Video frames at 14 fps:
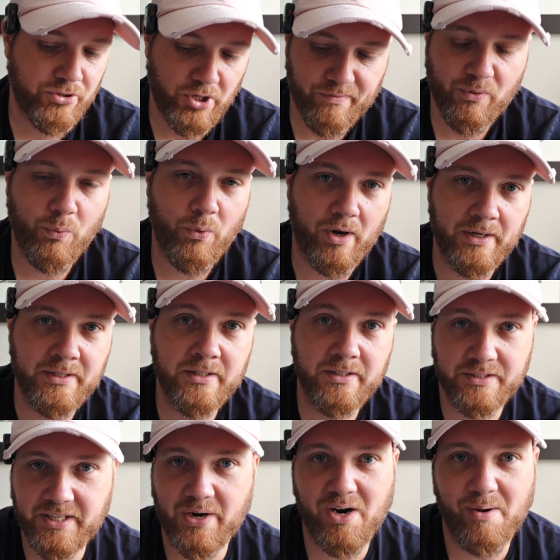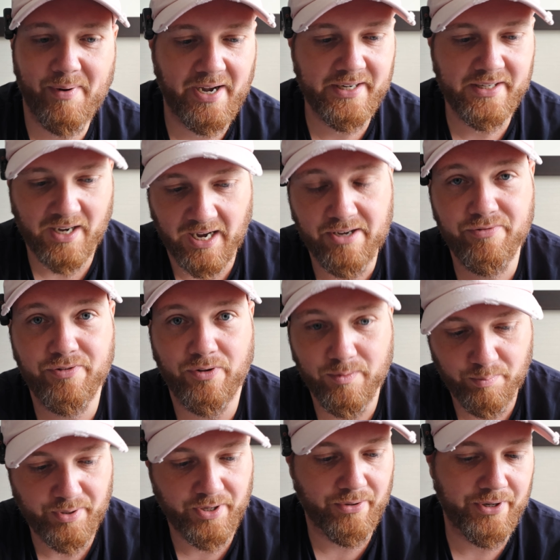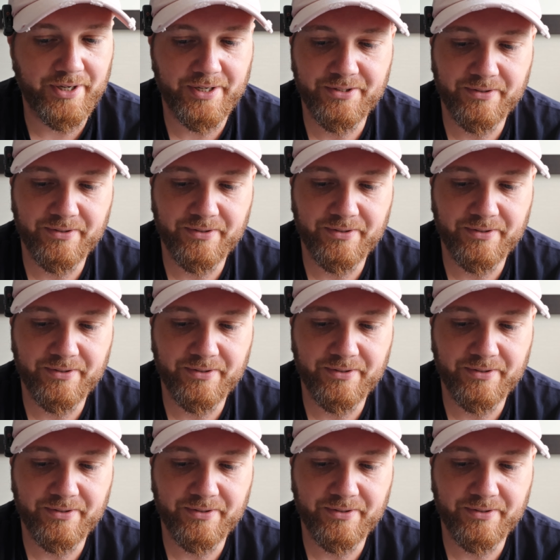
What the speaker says: to have a 1 terabyte iPhone, period,